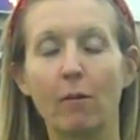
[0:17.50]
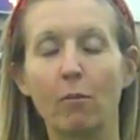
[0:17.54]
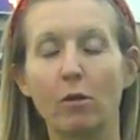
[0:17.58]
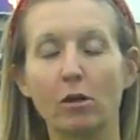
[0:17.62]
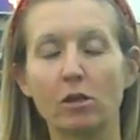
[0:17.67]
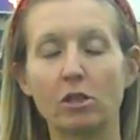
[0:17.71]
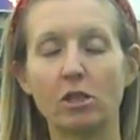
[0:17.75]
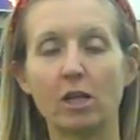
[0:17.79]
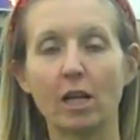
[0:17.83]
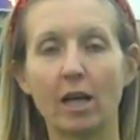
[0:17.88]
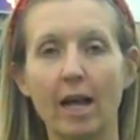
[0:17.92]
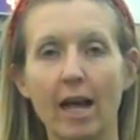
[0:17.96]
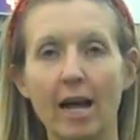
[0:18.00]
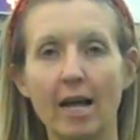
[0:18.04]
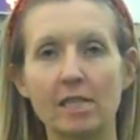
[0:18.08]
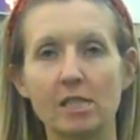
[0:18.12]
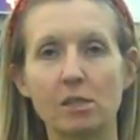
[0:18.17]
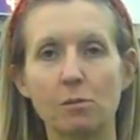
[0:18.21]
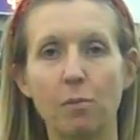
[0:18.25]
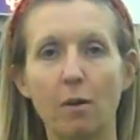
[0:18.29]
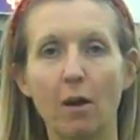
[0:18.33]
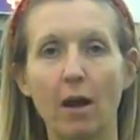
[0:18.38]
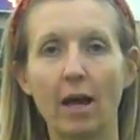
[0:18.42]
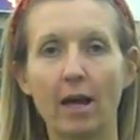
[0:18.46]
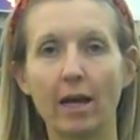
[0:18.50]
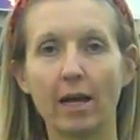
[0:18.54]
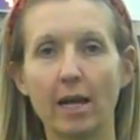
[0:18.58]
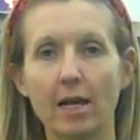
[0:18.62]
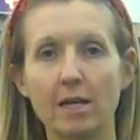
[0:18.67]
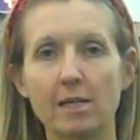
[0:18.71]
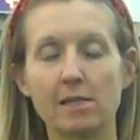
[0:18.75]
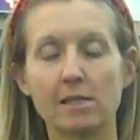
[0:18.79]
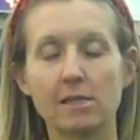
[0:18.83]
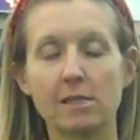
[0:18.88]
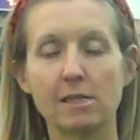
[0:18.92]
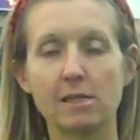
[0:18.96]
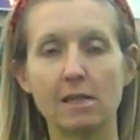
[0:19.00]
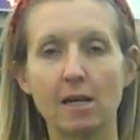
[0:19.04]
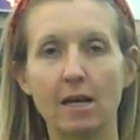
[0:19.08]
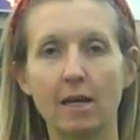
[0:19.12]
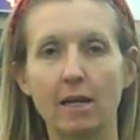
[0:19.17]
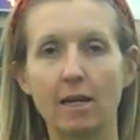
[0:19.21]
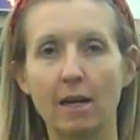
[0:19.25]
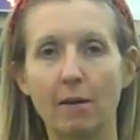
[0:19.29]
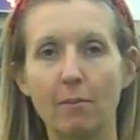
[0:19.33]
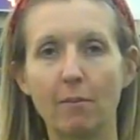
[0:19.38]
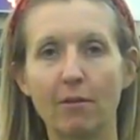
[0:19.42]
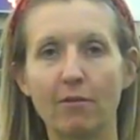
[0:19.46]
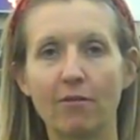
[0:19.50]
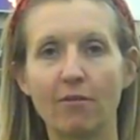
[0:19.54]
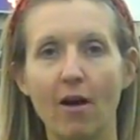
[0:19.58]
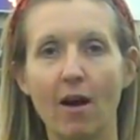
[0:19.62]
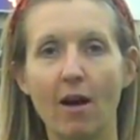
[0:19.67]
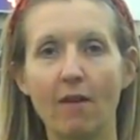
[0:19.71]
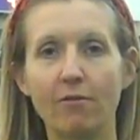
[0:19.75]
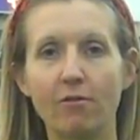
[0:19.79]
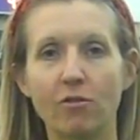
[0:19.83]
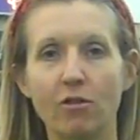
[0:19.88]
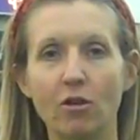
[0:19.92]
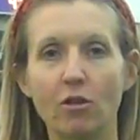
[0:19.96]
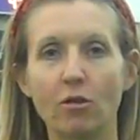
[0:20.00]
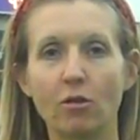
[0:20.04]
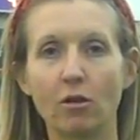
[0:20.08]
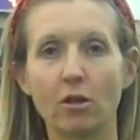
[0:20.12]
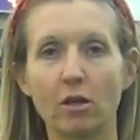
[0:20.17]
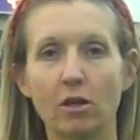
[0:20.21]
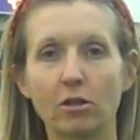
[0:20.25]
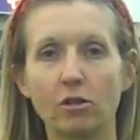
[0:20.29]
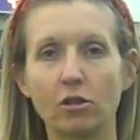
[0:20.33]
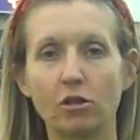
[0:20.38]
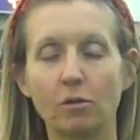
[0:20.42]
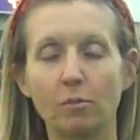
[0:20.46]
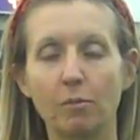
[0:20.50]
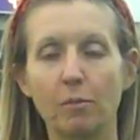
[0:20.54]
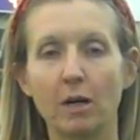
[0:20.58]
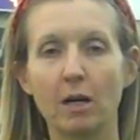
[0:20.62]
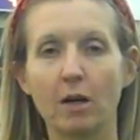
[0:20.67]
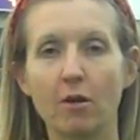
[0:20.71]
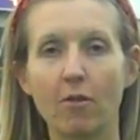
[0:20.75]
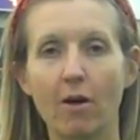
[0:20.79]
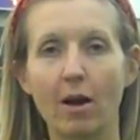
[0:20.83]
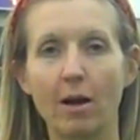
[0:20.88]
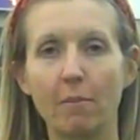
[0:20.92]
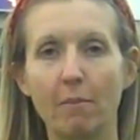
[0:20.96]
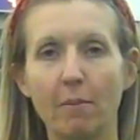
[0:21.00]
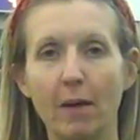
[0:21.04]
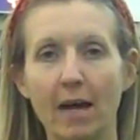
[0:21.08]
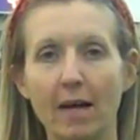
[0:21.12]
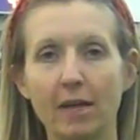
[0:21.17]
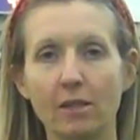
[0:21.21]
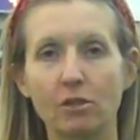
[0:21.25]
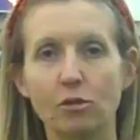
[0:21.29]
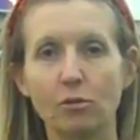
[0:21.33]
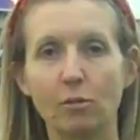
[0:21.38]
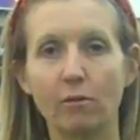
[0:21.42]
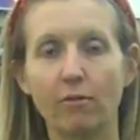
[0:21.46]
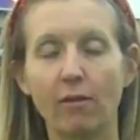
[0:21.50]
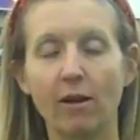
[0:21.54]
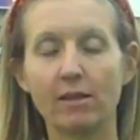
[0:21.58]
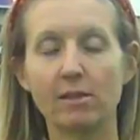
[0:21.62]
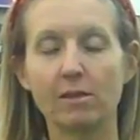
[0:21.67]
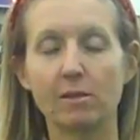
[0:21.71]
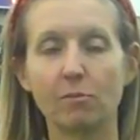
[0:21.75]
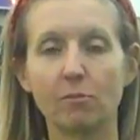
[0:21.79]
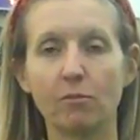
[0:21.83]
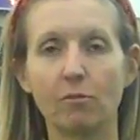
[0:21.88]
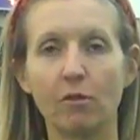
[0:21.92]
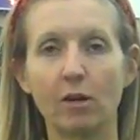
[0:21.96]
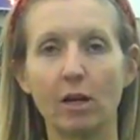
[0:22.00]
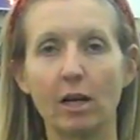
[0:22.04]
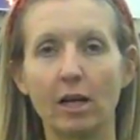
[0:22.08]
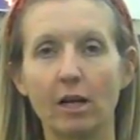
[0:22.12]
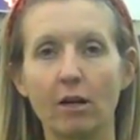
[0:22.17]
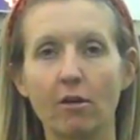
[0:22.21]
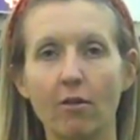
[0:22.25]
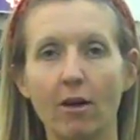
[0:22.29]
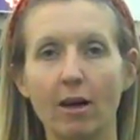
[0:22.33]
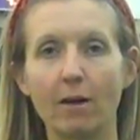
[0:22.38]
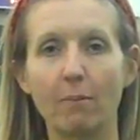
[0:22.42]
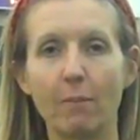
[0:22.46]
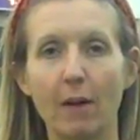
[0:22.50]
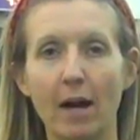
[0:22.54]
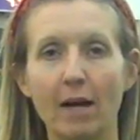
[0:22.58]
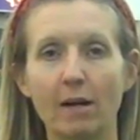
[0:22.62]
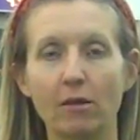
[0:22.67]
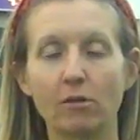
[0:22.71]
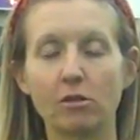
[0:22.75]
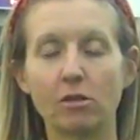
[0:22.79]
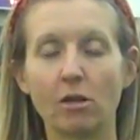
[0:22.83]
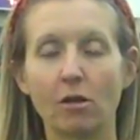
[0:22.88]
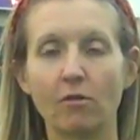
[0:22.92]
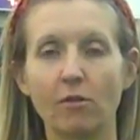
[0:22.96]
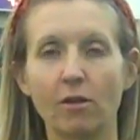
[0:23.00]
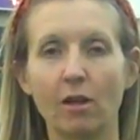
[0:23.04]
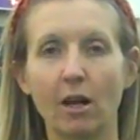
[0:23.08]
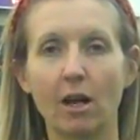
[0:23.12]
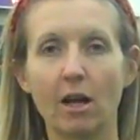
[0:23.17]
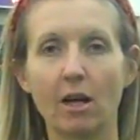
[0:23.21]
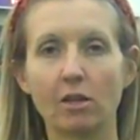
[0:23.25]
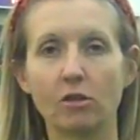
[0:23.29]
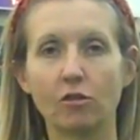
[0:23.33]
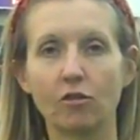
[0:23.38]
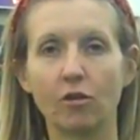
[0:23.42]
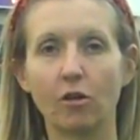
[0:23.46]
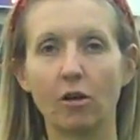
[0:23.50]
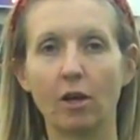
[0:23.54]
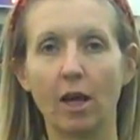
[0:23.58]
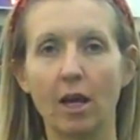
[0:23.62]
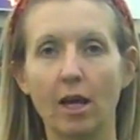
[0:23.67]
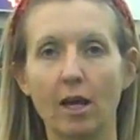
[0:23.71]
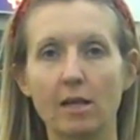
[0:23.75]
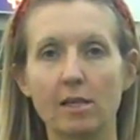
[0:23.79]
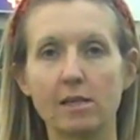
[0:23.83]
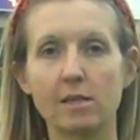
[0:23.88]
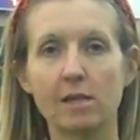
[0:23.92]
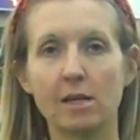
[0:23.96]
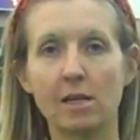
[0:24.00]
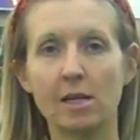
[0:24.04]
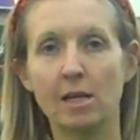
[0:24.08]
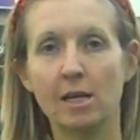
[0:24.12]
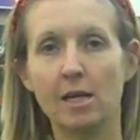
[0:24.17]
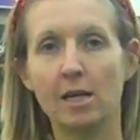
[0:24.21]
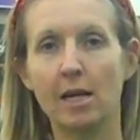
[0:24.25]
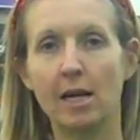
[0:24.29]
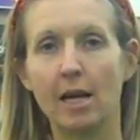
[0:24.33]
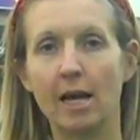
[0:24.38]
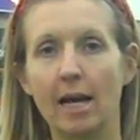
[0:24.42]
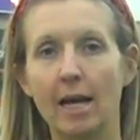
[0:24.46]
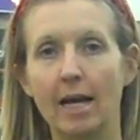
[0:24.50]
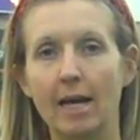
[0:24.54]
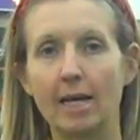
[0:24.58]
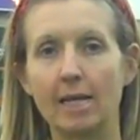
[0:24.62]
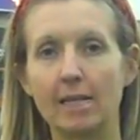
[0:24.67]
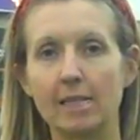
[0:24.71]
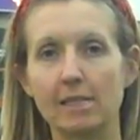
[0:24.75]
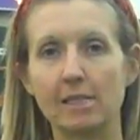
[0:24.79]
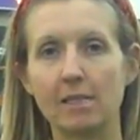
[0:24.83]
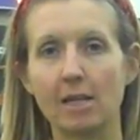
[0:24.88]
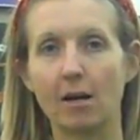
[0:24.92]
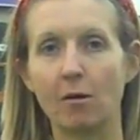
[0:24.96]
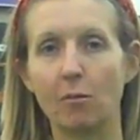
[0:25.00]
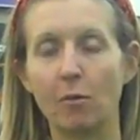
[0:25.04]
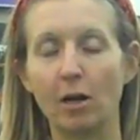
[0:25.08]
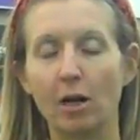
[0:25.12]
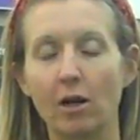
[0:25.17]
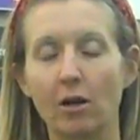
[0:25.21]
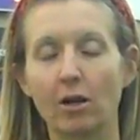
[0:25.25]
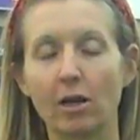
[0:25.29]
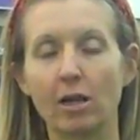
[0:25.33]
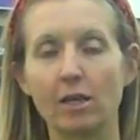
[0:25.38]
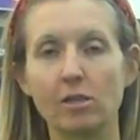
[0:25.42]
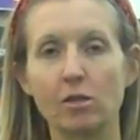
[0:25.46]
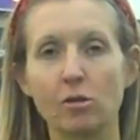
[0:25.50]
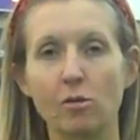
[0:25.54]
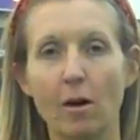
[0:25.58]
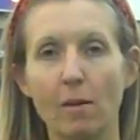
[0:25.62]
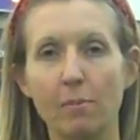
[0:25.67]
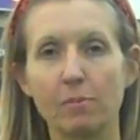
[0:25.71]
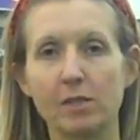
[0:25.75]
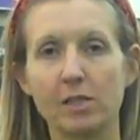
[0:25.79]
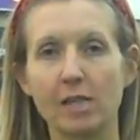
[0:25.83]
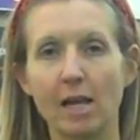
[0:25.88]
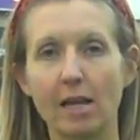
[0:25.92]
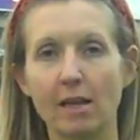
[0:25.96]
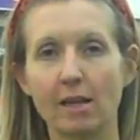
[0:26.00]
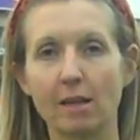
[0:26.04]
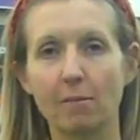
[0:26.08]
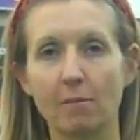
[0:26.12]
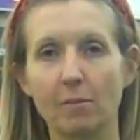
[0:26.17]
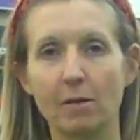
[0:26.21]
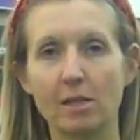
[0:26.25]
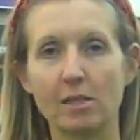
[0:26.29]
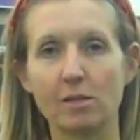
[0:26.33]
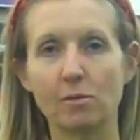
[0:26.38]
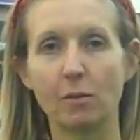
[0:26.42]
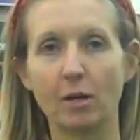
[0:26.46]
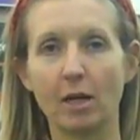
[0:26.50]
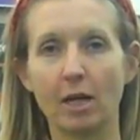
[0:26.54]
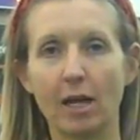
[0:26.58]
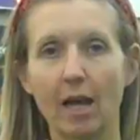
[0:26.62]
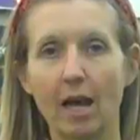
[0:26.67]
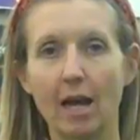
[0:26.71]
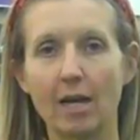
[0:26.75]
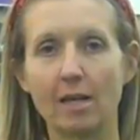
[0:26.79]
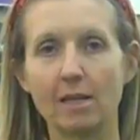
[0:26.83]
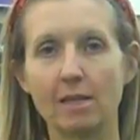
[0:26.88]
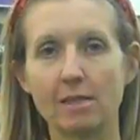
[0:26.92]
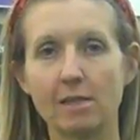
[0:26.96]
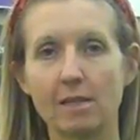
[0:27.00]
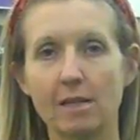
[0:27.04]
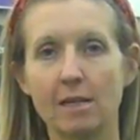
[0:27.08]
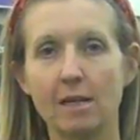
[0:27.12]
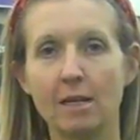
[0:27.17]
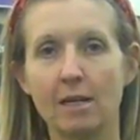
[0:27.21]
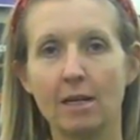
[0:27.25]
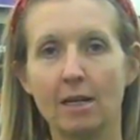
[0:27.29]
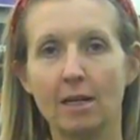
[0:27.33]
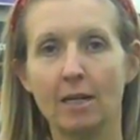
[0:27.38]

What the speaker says: and watch the Cats play against number 5 Duke. Should be a great match. We've had some really great battles over the last few years, and we're looking to upset them this weekend.